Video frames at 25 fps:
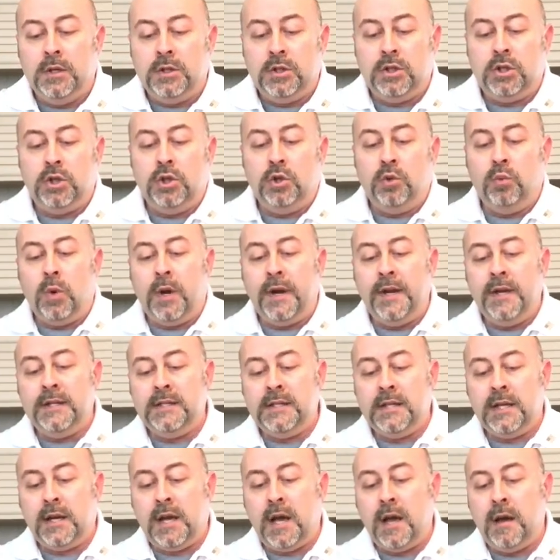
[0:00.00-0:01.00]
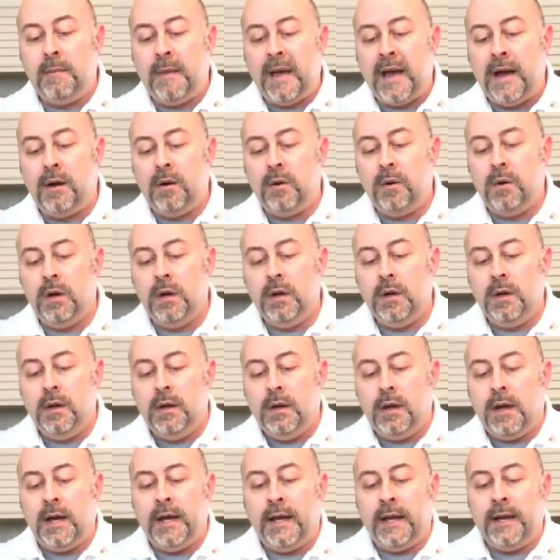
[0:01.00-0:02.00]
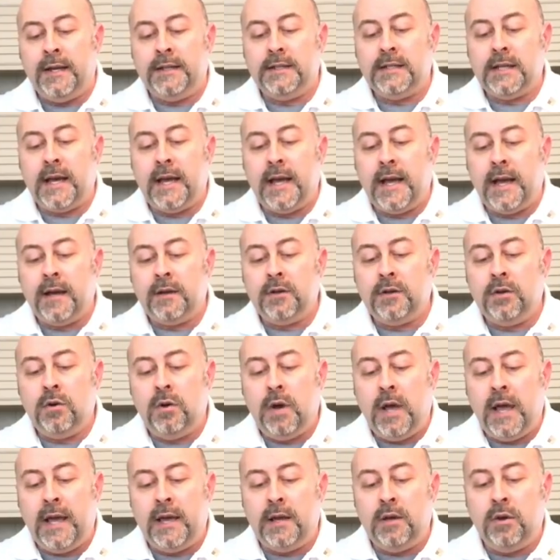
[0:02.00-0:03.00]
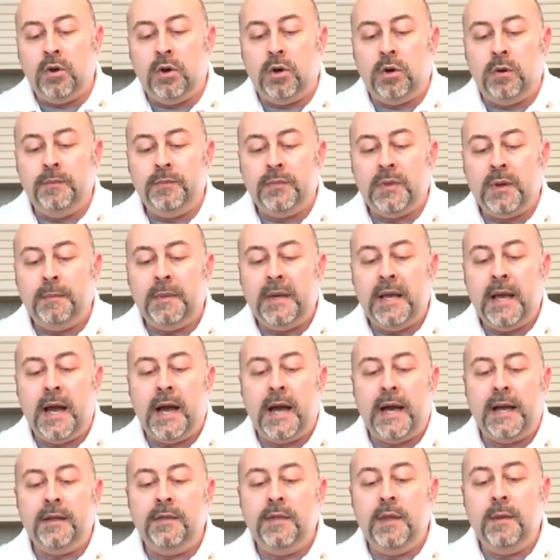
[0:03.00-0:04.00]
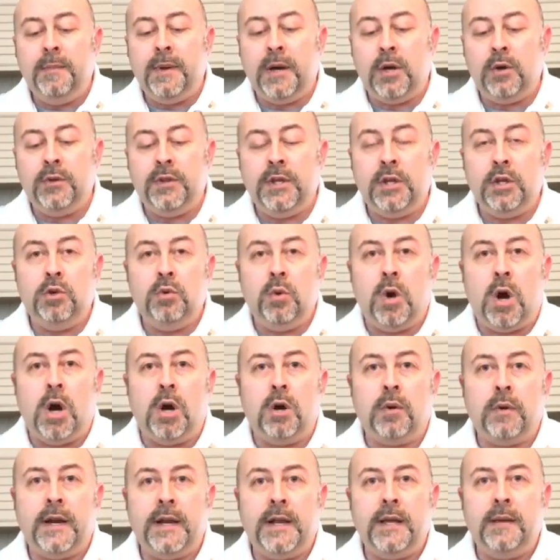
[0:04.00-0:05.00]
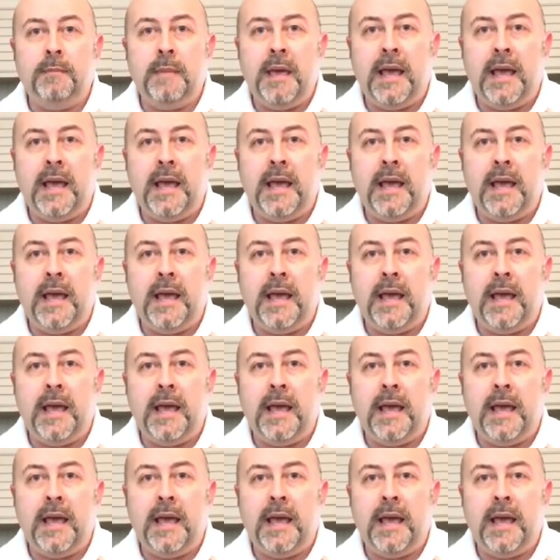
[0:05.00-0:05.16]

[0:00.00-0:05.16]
So you want it to come out at a diagonal angle behind the bow that you already